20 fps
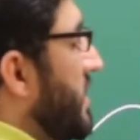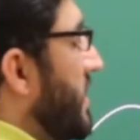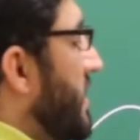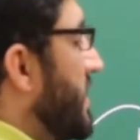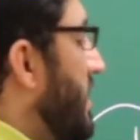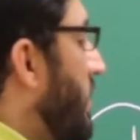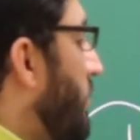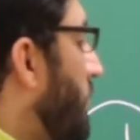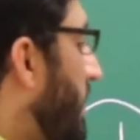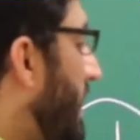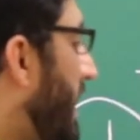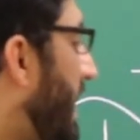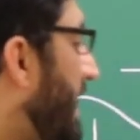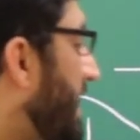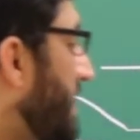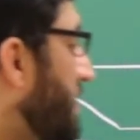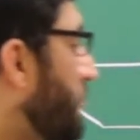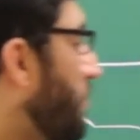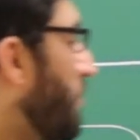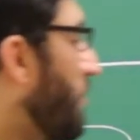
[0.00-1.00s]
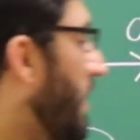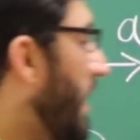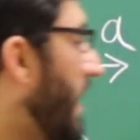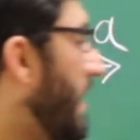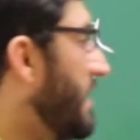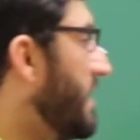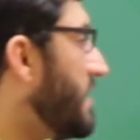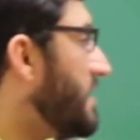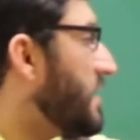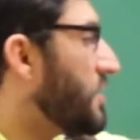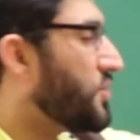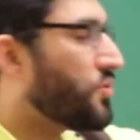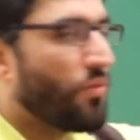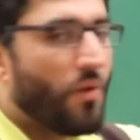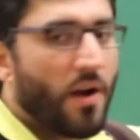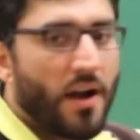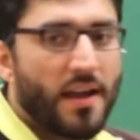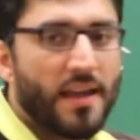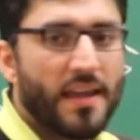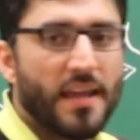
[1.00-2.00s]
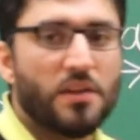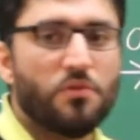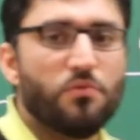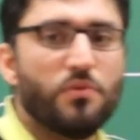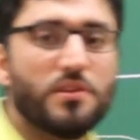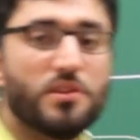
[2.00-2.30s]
is our x and this is y, and we